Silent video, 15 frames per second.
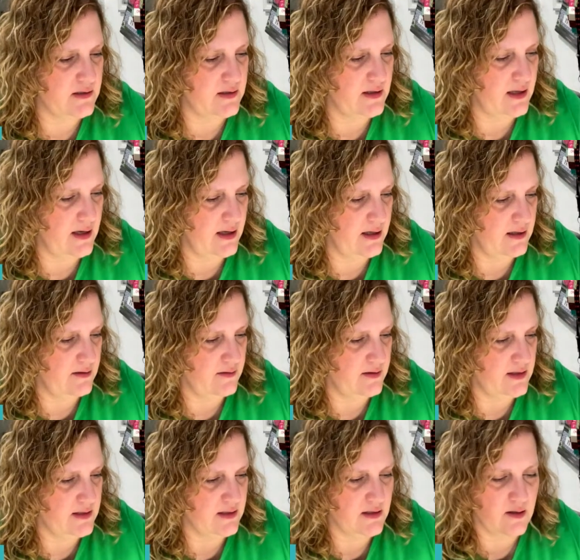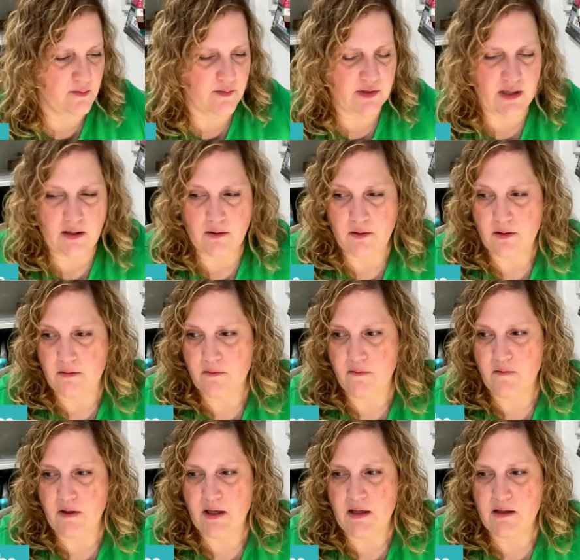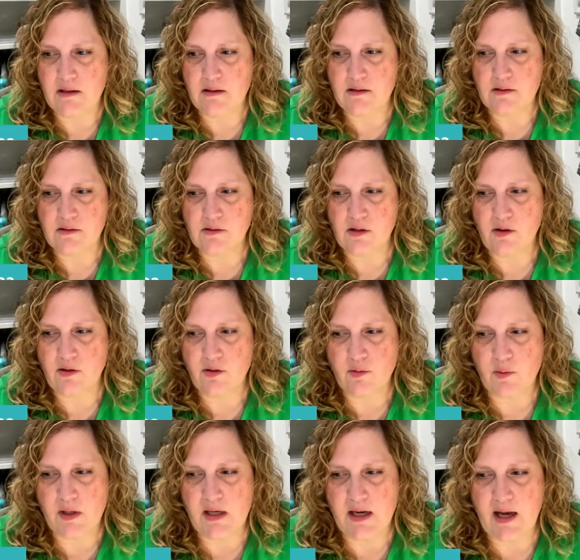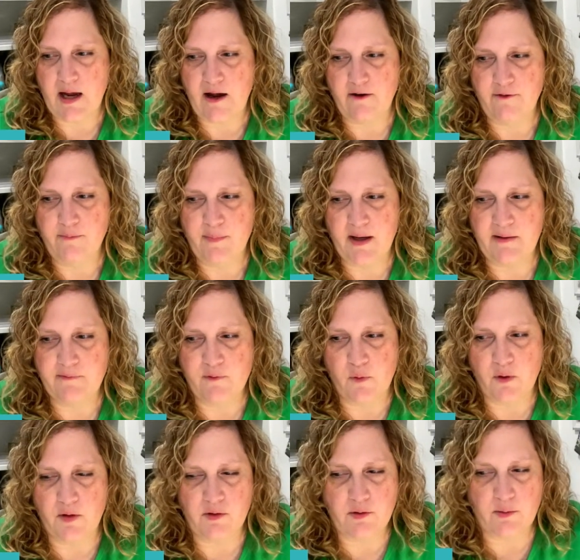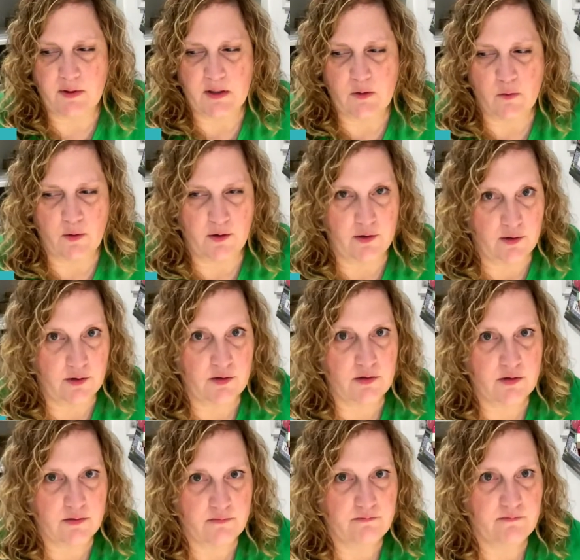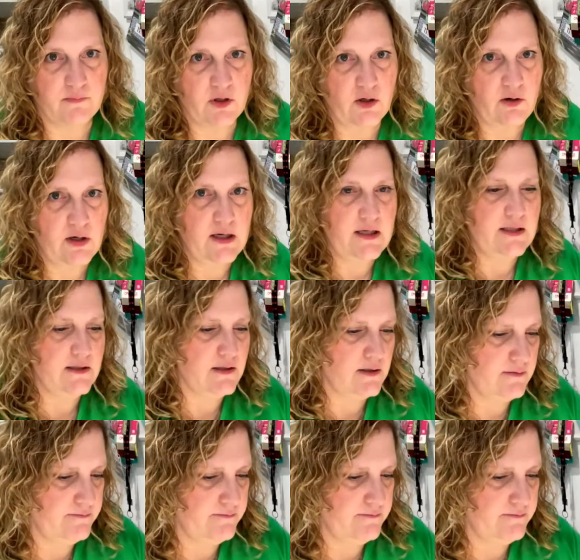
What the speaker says: that this comes out of is 3 1/2 by 4 3/4. All right.